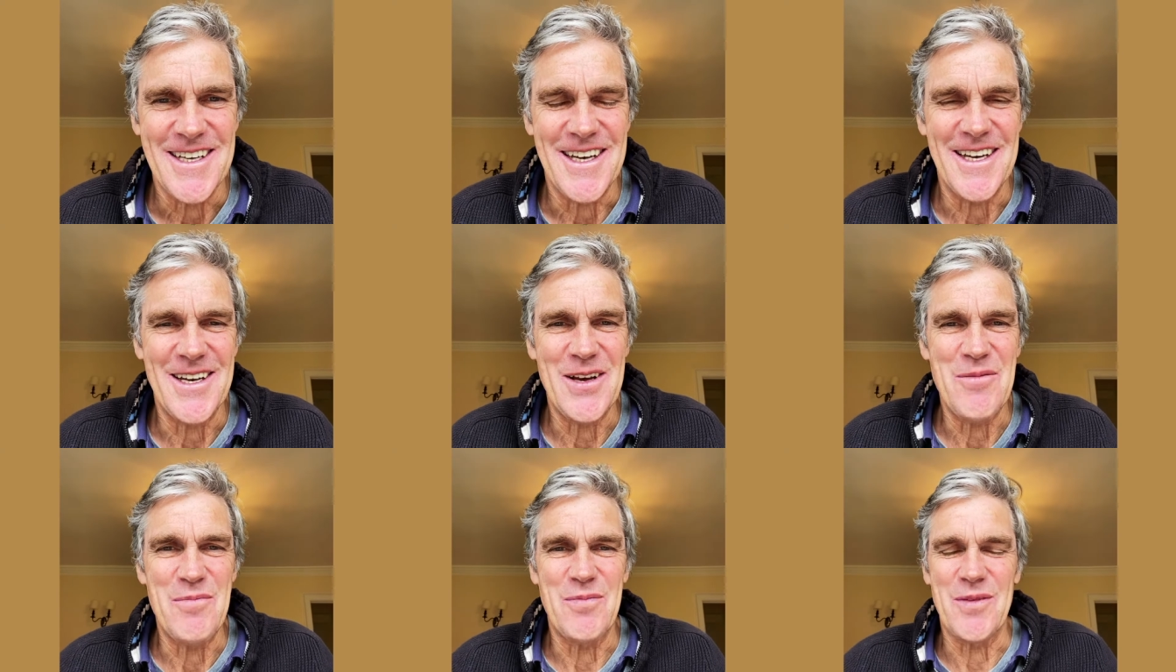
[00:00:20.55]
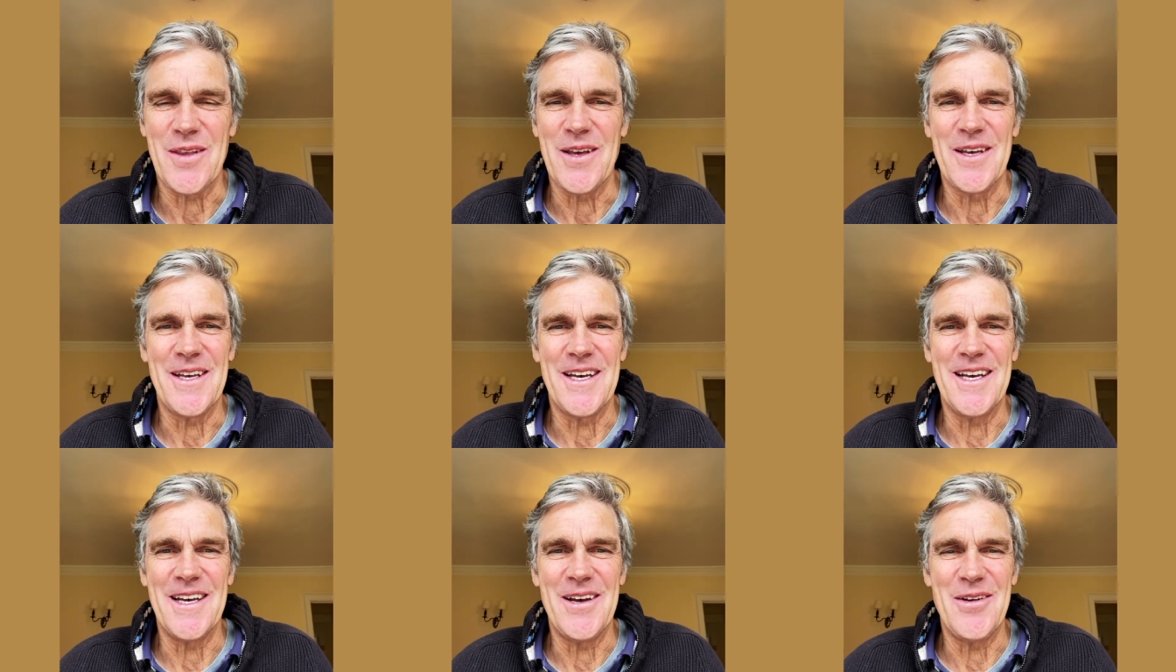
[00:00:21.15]
Um,
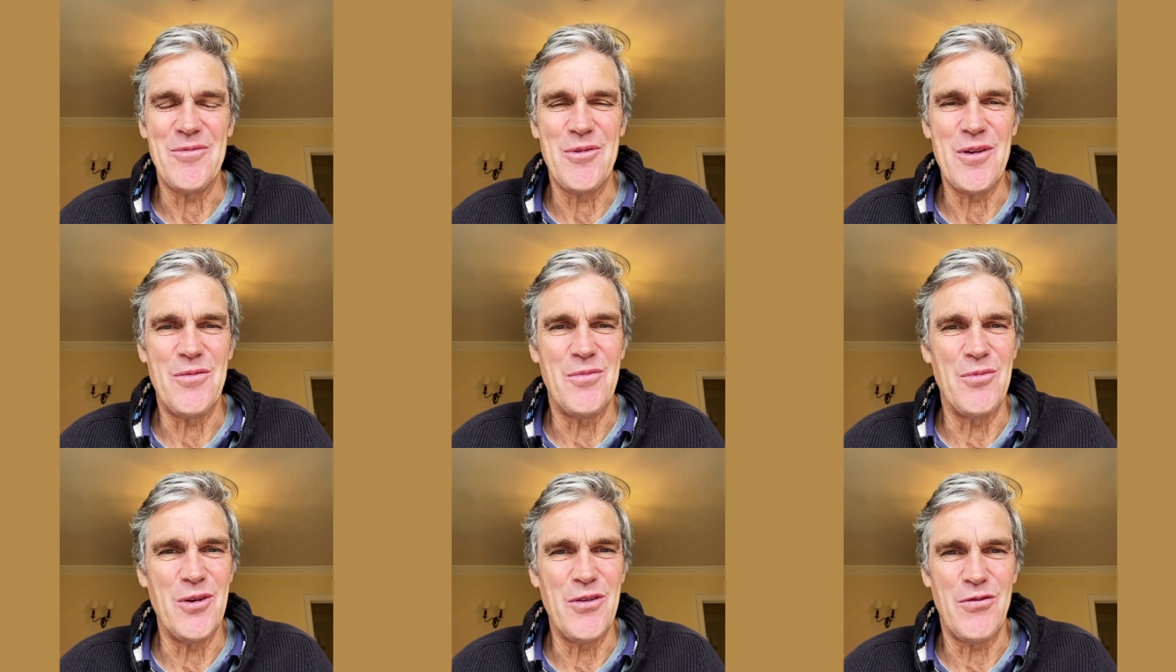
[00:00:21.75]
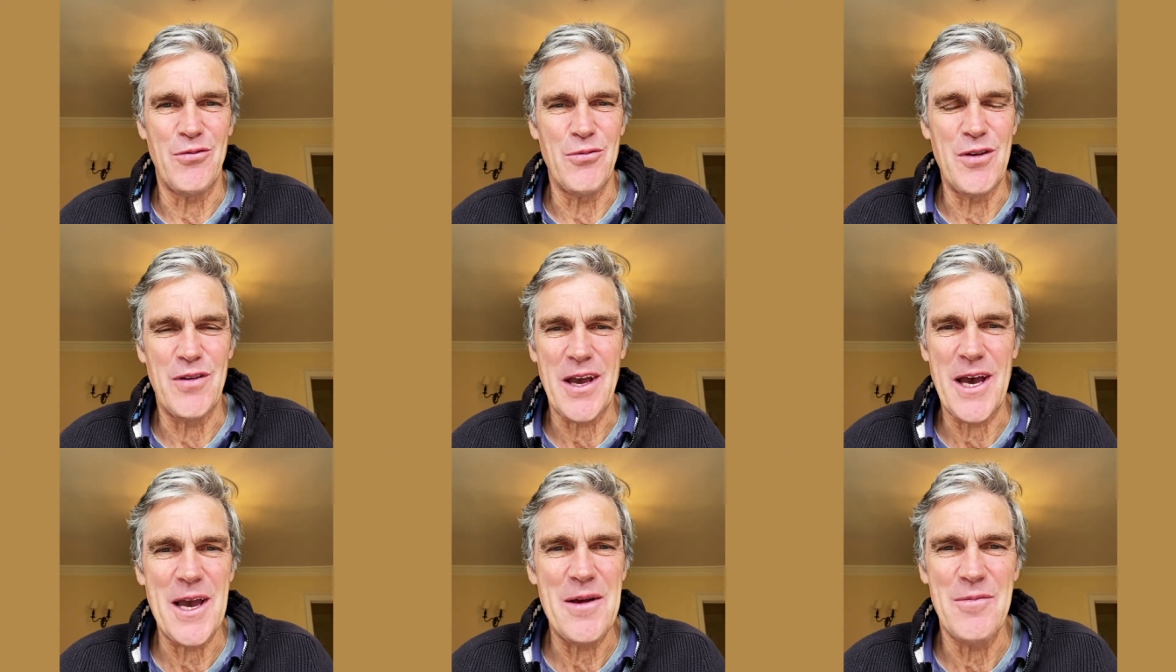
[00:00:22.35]
uh, we we we
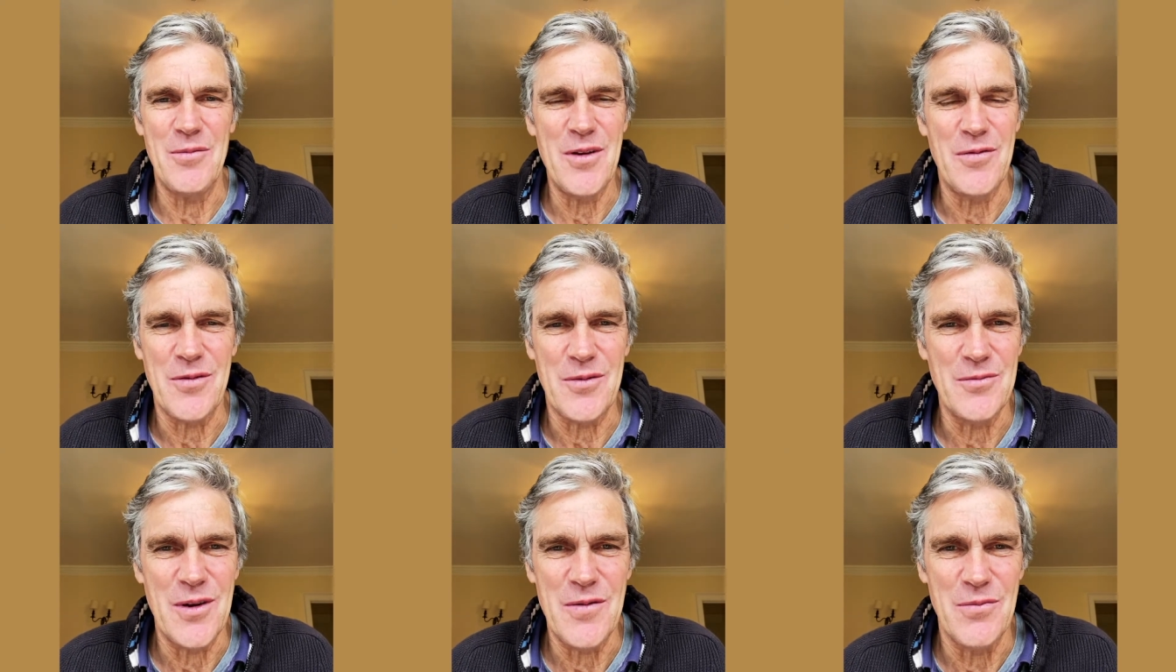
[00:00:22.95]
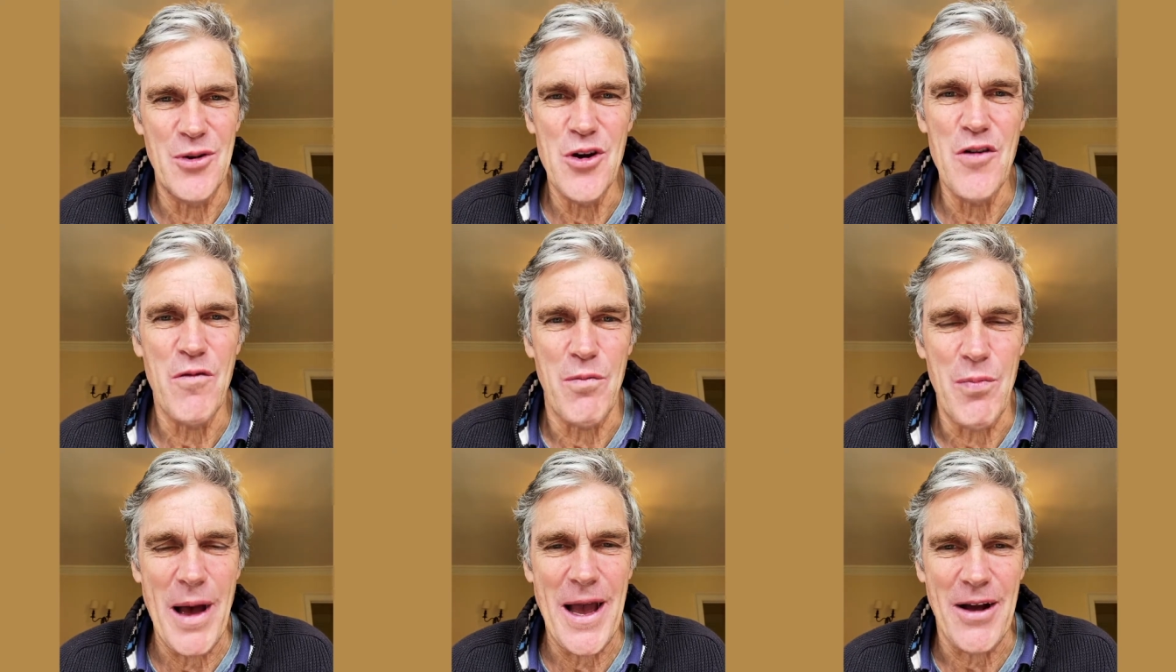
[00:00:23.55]
came we've we've
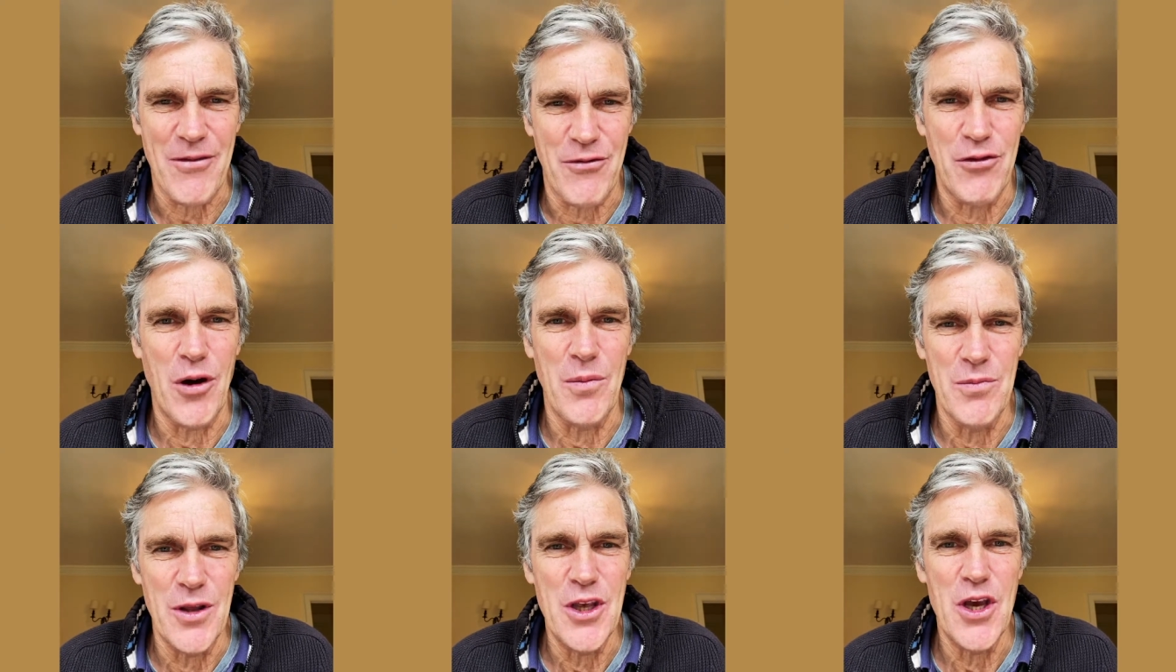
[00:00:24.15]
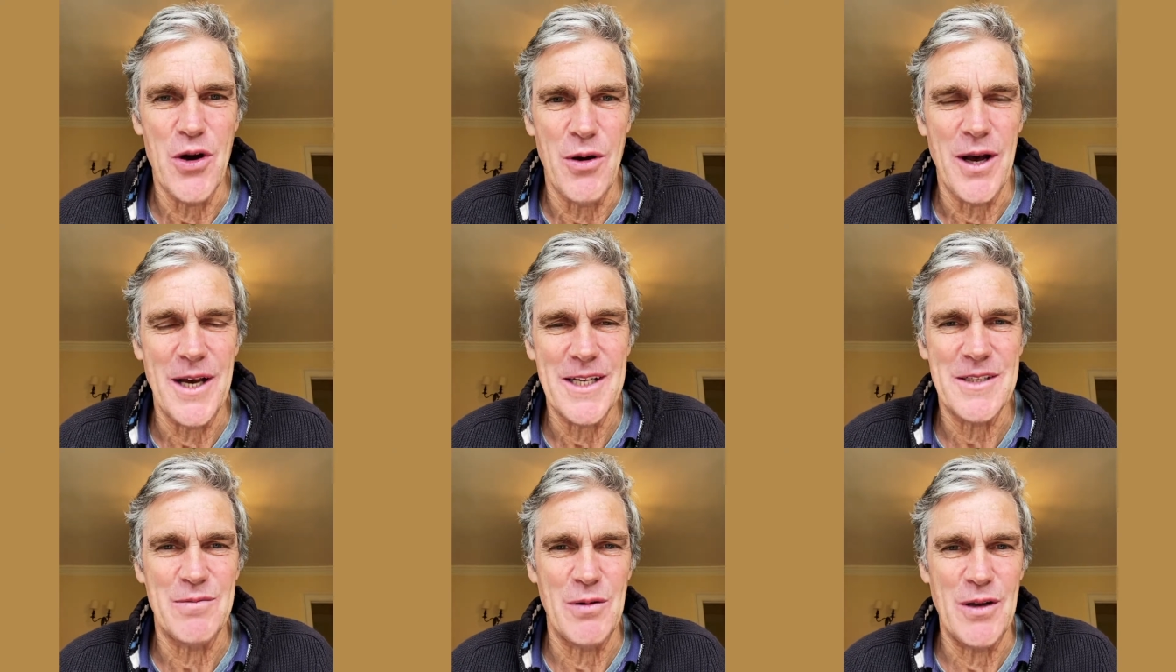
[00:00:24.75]
moved back from the US.